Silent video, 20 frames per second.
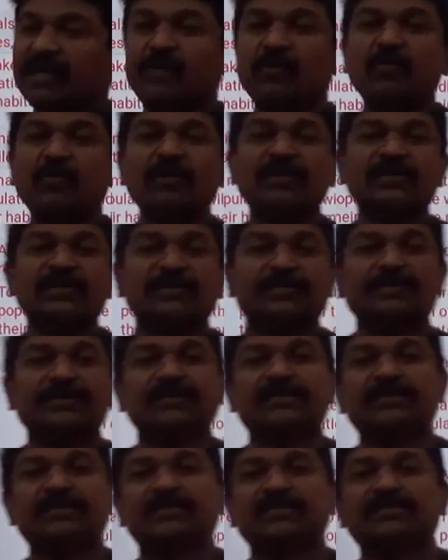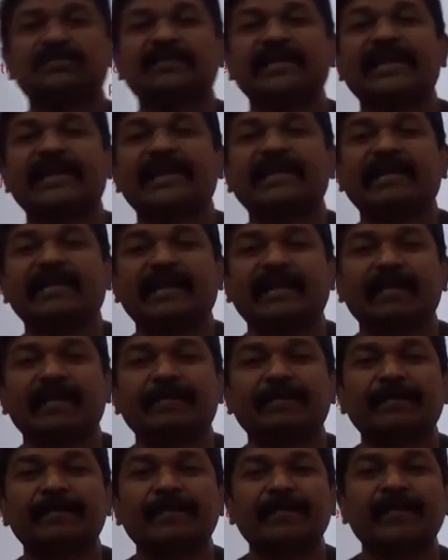other species is taken care.
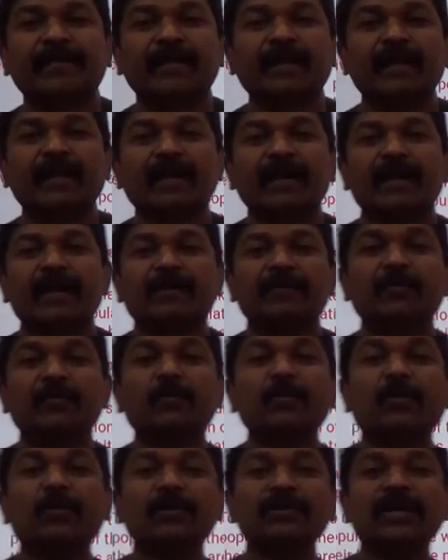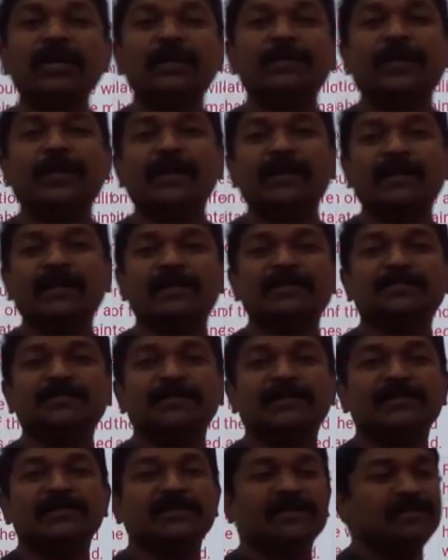Though that particular
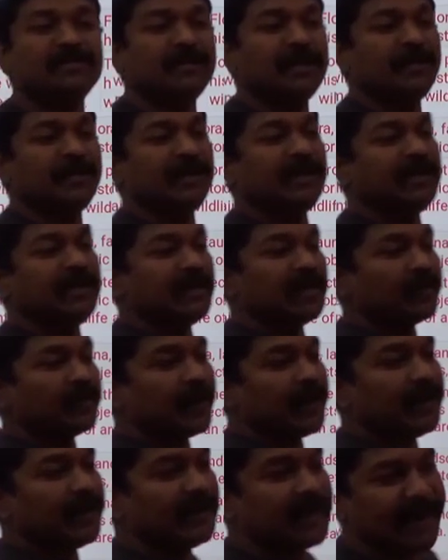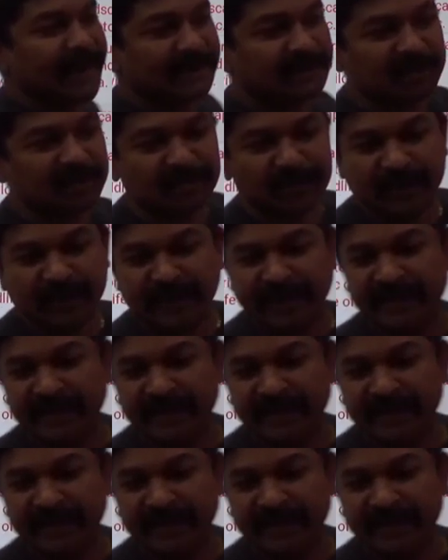species may be nearby in the accessible area,